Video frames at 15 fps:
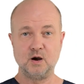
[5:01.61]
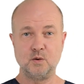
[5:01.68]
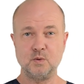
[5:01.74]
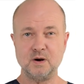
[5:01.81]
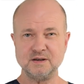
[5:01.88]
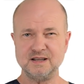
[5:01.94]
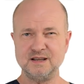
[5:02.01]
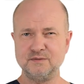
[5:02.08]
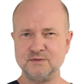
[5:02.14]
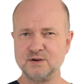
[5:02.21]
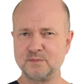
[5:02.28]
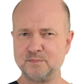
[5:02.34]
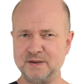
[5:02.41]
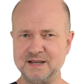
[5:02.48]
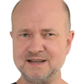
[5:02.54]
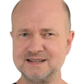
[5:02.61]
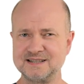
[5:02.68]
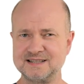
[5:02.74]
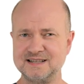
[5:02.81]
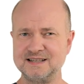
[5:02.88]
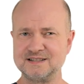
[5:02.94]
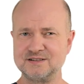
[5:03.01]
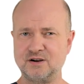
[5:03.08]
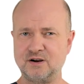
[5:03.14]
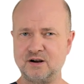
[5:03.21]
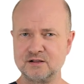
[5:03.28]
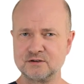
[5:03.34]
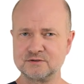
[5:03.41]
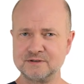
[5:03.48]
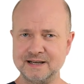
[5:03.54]
What if your penis is
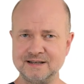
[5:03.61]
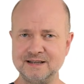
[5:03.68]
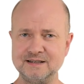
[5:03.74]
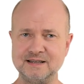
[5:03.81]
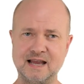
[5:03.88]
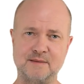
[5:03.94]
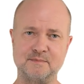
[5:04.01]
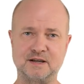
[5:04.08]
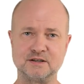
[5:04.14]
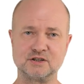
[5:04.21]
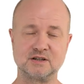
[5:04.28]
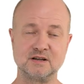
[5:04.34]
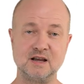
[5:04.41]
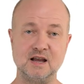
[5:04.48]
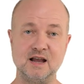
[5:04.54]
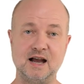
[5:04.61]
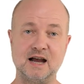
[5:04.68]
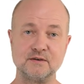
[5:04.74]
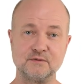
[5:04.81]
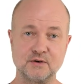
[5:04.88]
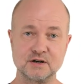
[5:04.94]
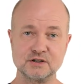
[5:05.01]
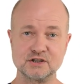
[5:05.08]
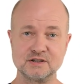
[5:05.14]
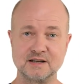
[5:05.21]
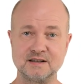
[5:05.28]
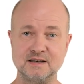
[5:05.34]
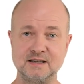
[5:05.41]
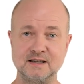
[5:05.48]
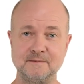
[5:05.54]
already damaged?
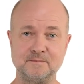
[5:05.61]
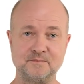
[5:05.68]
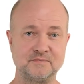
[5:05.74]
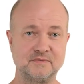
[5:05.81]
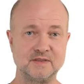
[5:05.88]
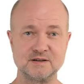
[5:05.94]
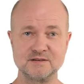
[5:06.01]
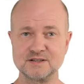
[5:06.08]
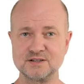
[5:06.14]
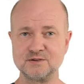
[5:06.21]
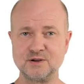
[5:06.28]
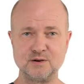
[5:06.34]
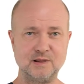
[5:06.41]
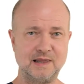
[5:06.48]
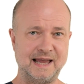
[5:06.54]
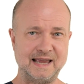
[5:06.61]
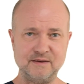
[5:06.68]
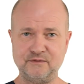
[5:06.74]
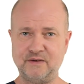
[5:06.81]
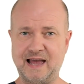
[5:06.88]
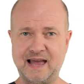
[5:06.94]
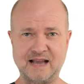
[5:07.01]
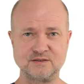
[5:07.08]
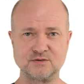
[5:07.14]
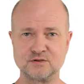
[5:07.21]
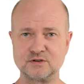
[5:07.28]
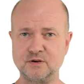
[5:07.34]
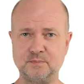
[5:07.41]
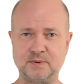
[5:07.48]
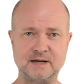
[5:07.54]
Unfortunately, there is no life hack to
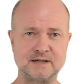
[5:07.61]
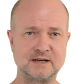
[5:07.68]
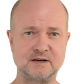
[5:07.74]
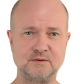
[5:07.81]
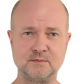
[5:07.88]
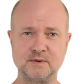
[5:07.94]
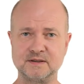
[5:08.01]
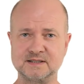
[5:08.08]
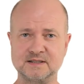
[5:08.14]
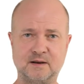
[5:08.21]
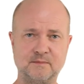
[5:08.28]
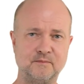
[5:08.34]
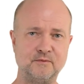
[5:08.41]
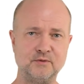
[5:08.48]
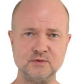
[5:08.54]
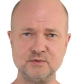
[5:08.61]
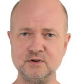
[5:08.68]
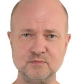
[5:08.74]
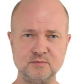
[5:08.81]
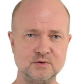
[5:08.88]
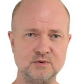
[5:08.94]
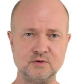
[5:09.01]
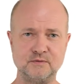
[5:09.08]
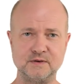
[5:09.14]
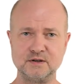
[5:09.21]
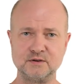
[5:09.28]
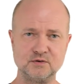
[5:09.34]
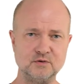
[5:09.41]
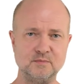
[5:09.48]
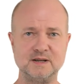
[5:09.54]
repair it with some voodoo move
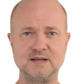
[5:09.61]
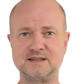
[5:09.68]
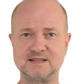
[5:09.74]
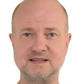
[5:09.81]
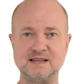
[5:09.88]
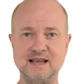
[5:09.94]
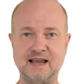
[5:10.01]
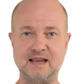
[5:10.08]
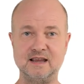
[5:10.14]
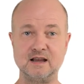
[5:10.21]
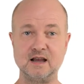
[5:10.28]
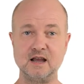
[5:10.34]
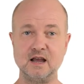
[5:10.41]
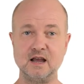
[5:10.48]
in 2 minutes a day.